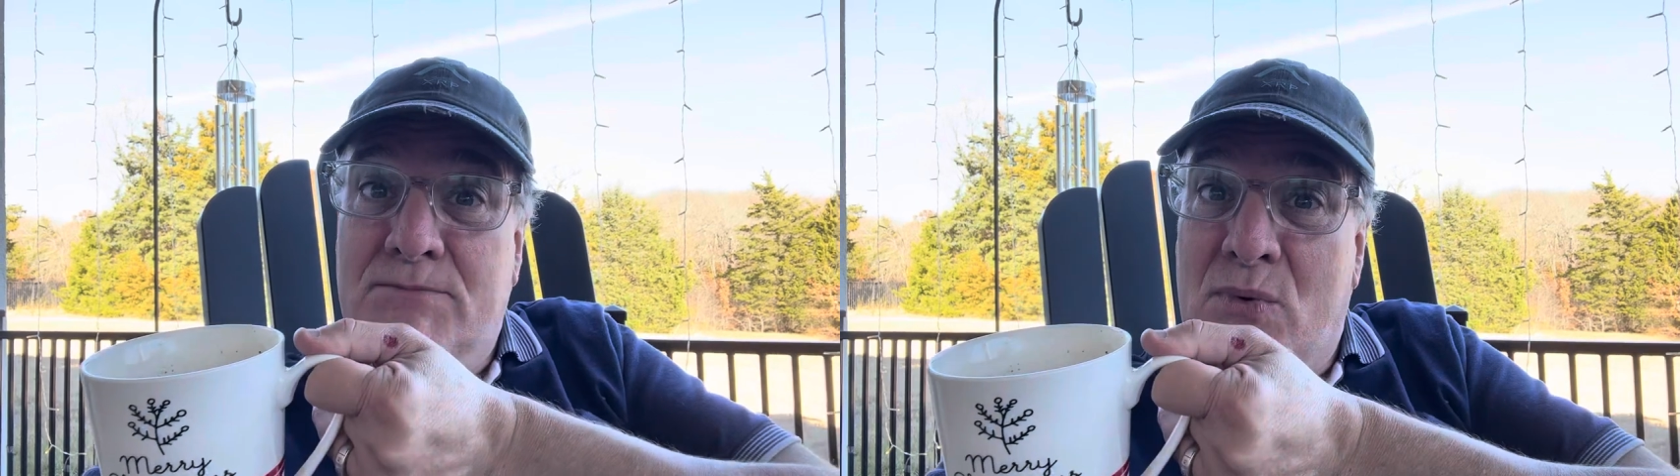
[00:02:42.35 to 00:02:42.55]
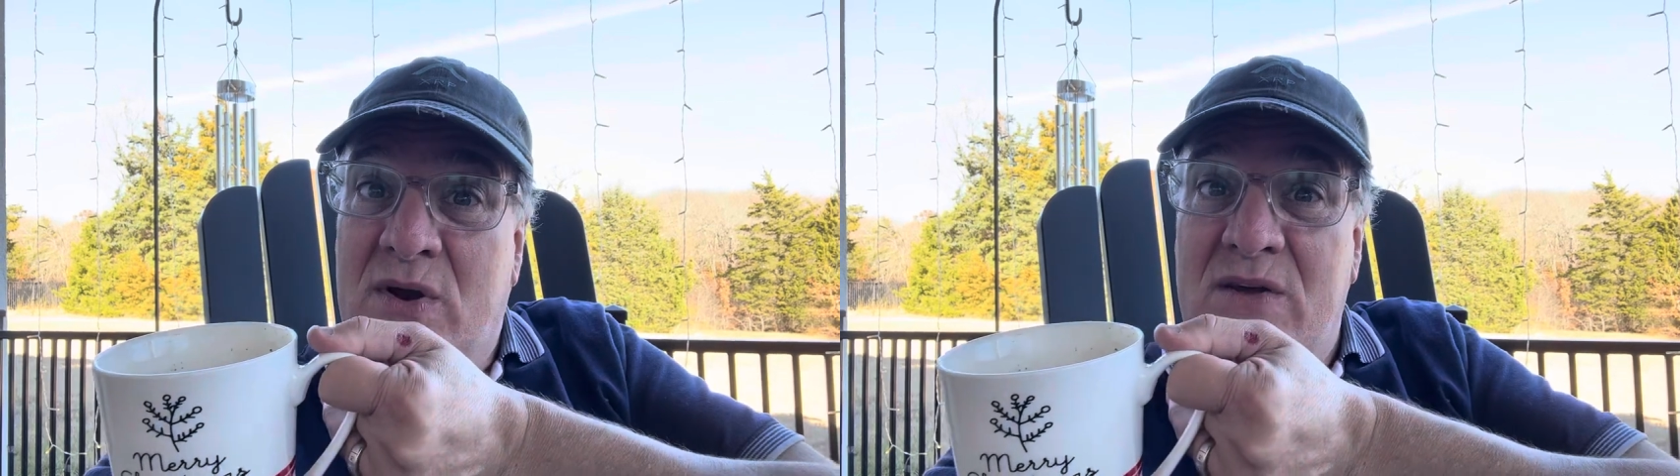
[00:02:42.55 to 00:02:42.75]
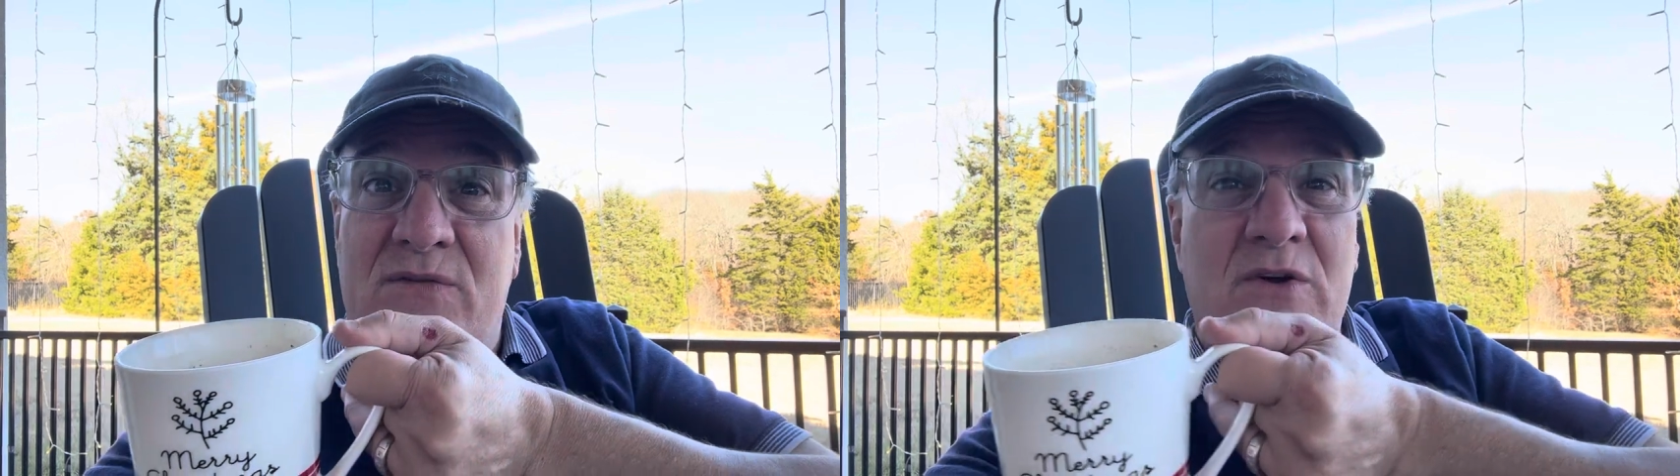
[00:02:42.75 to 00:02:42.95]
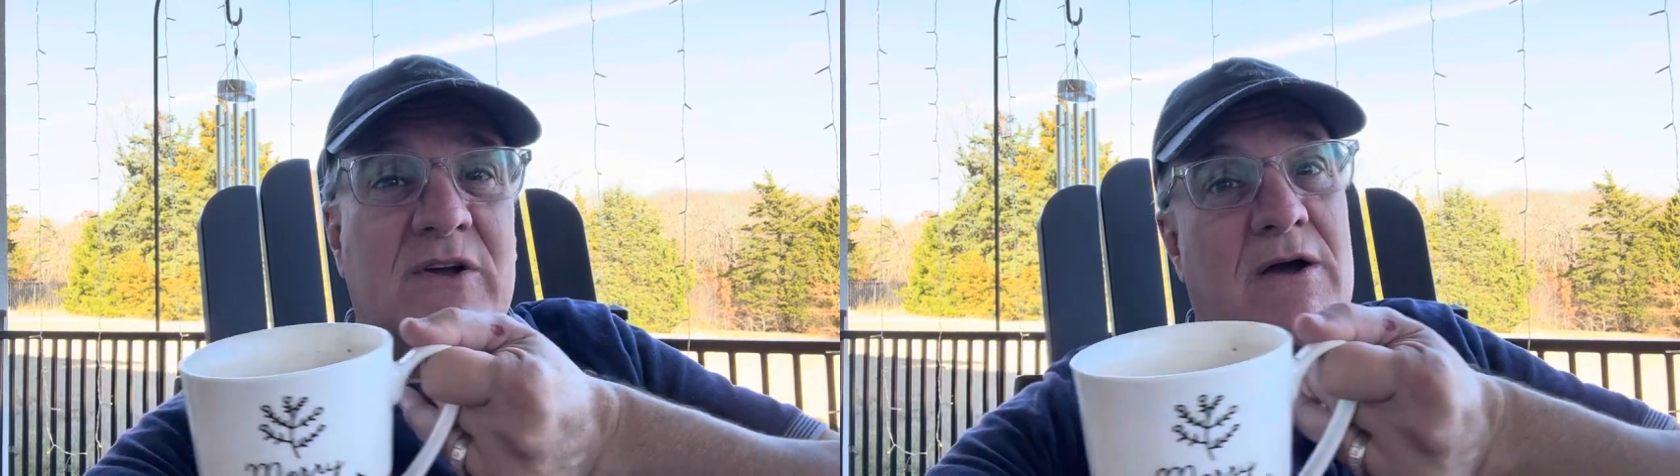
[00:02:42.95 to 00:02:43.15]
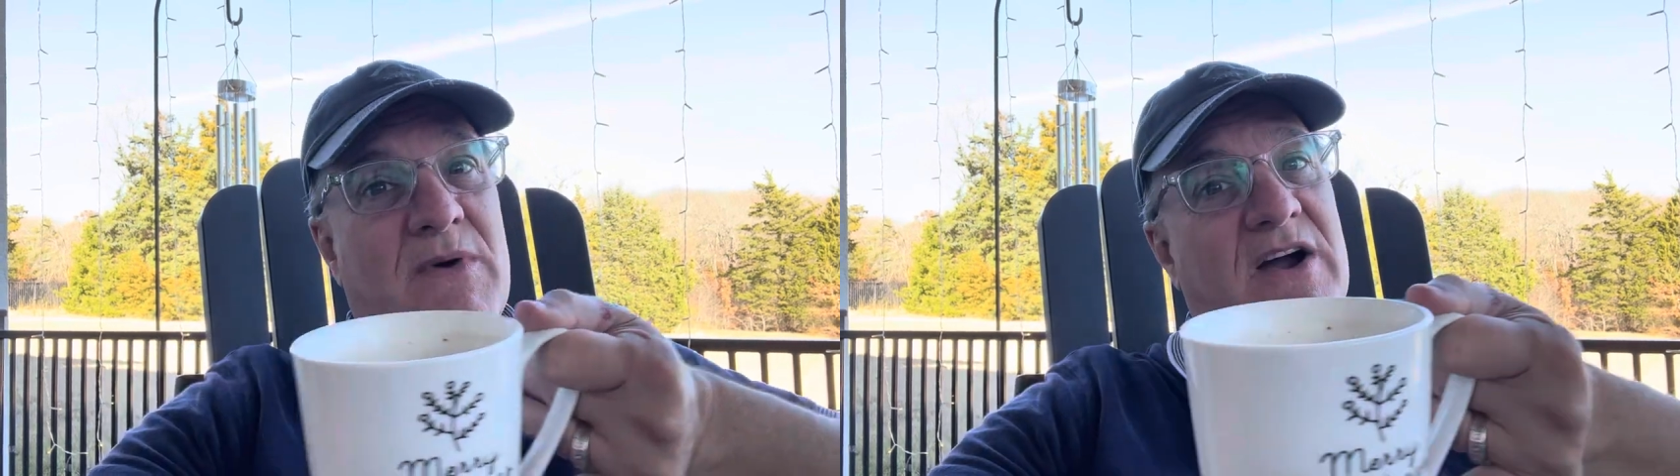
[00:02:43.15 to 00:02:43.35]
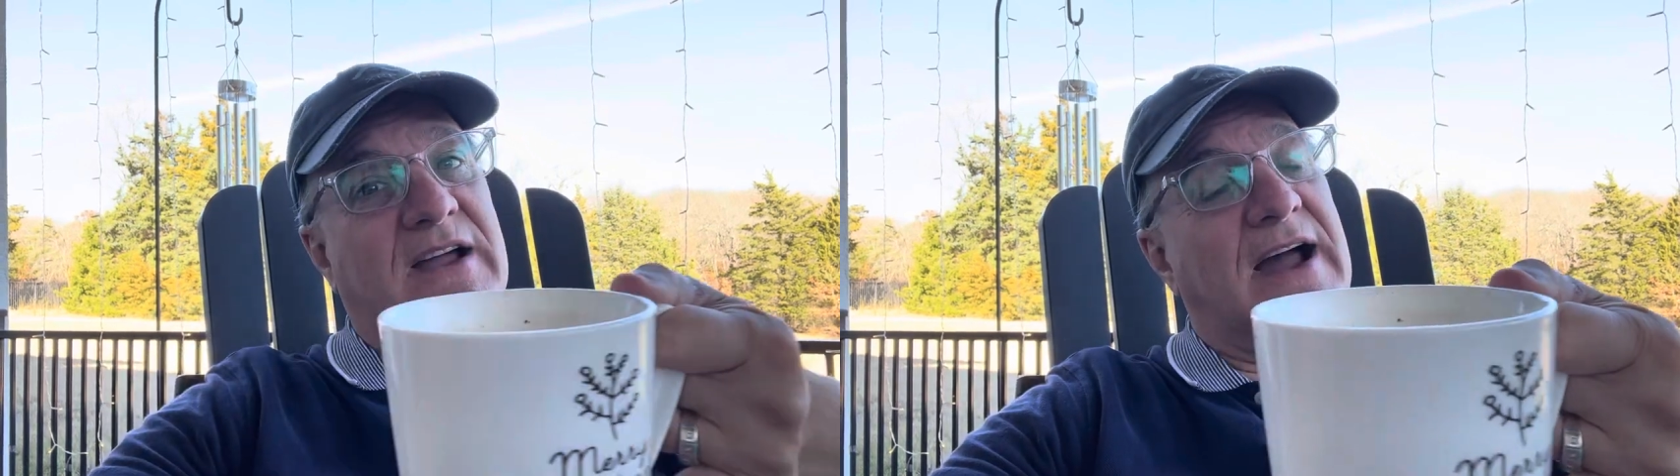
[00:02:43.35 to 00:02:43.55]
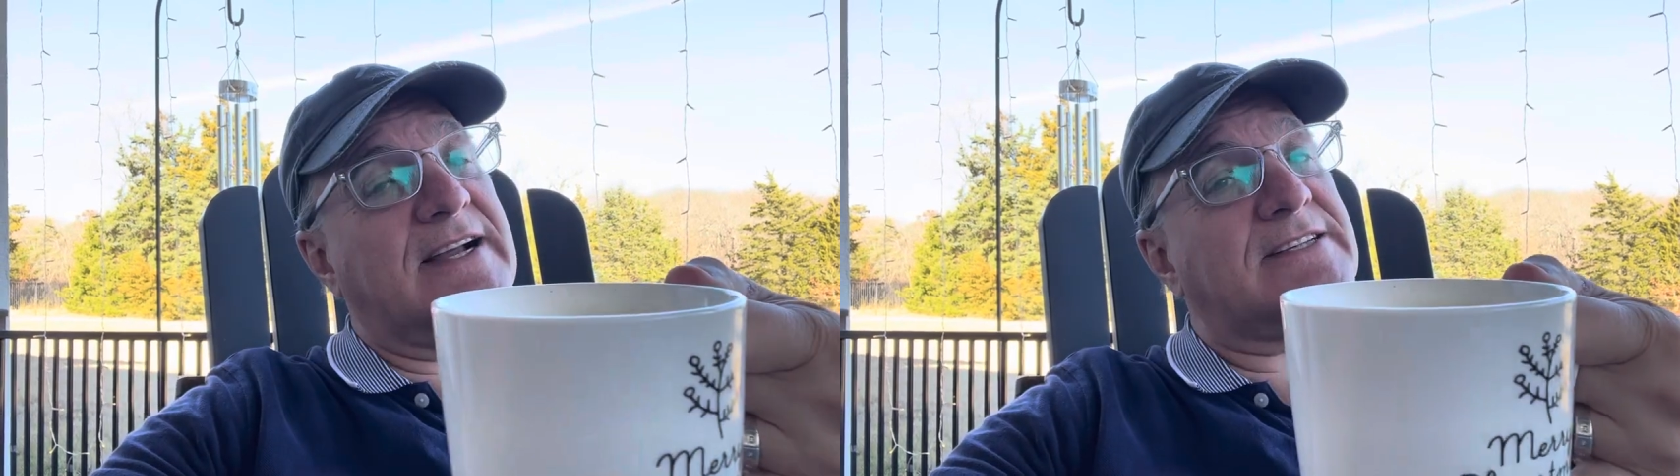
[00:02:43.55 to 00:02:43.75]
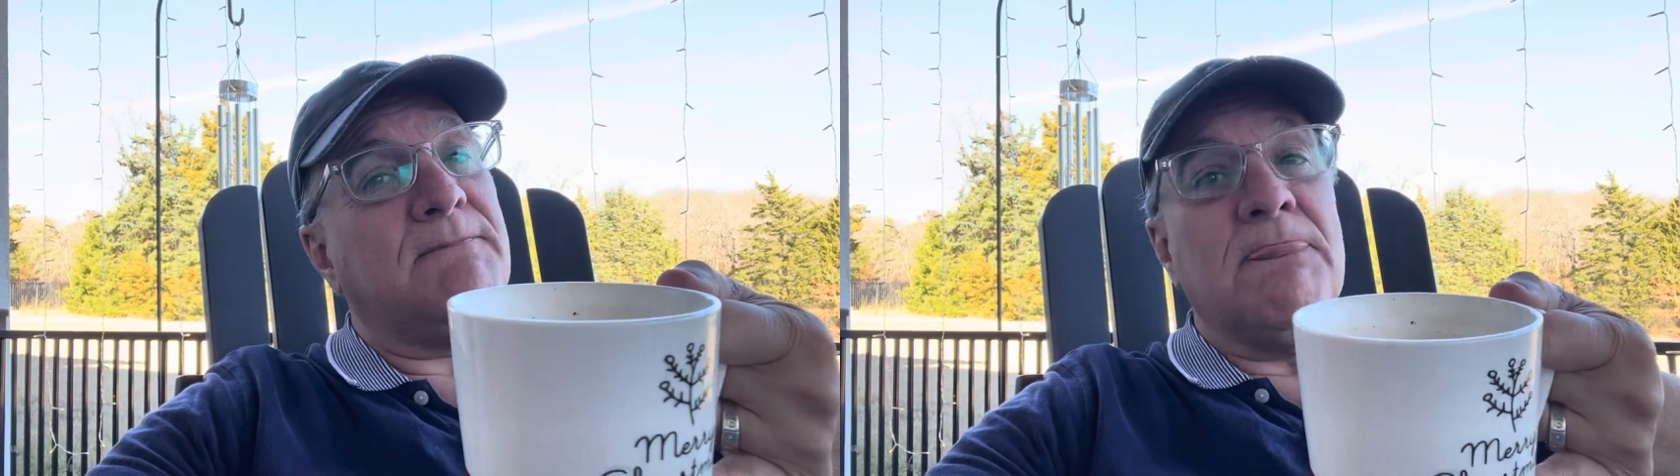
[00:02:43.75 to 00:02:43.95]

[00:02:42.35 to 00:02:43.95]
point of view? Come on, guys.